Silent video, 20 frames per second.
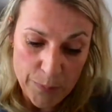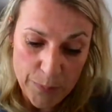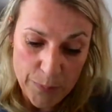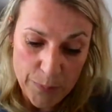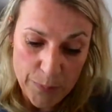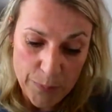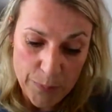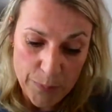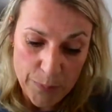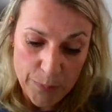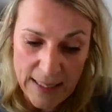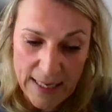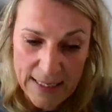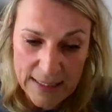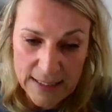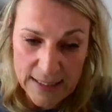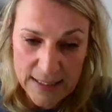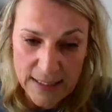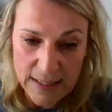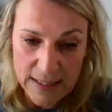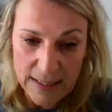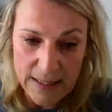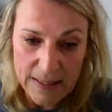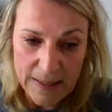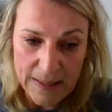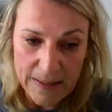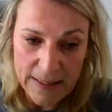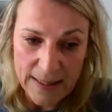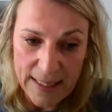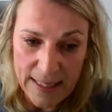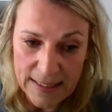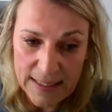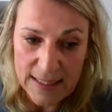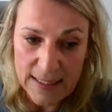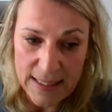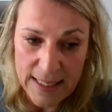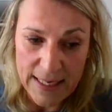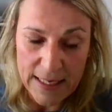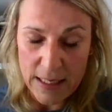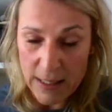But that's, uh, that's the
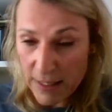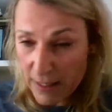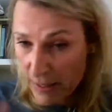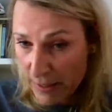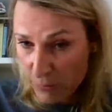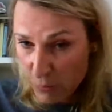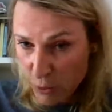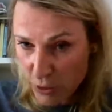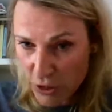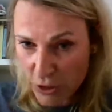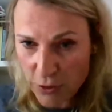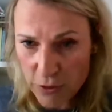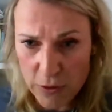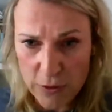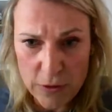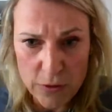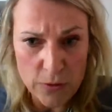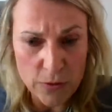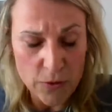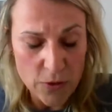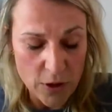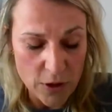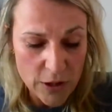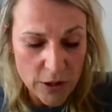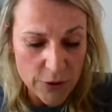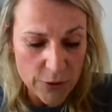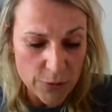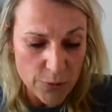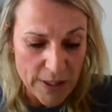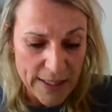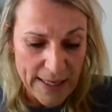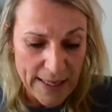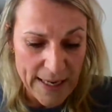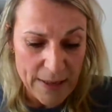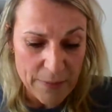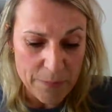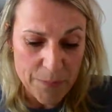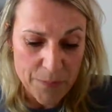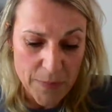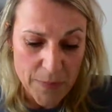thing I, I want to conclude with
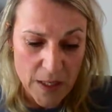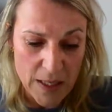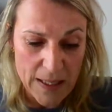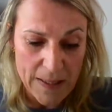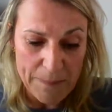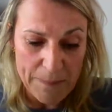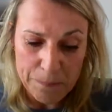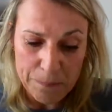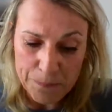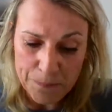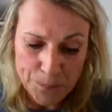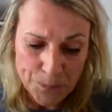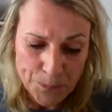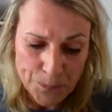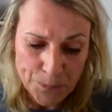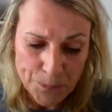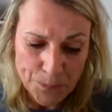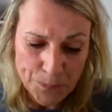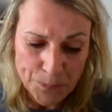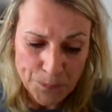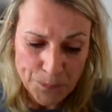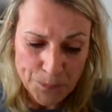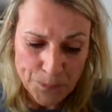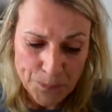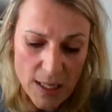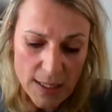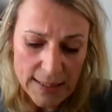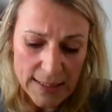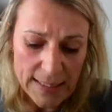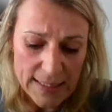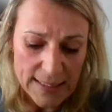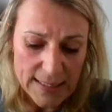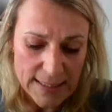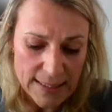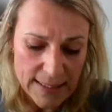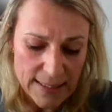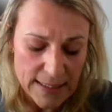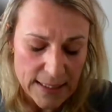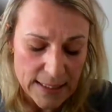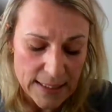that. Um, that's
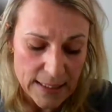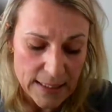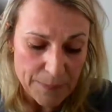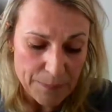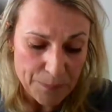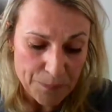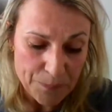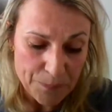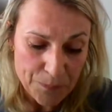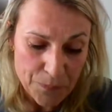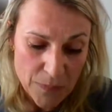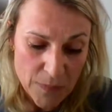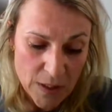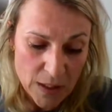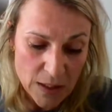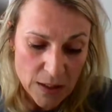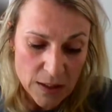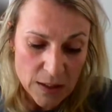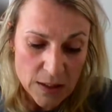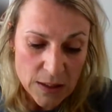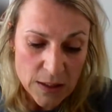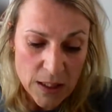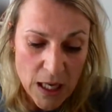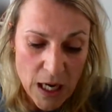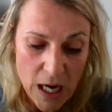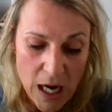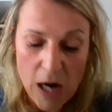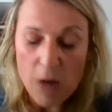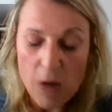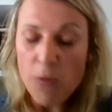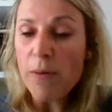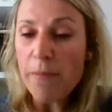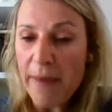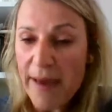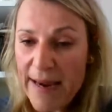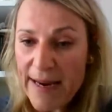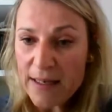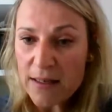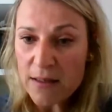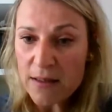the, the, um, our
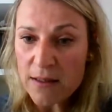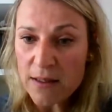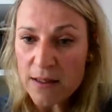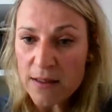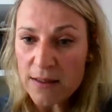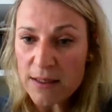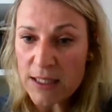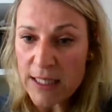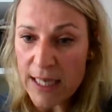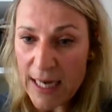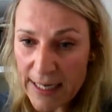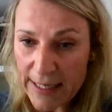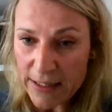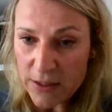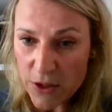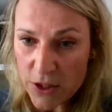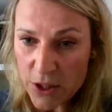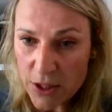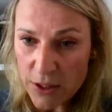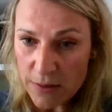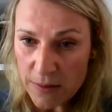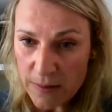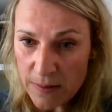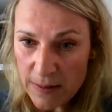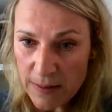main challenge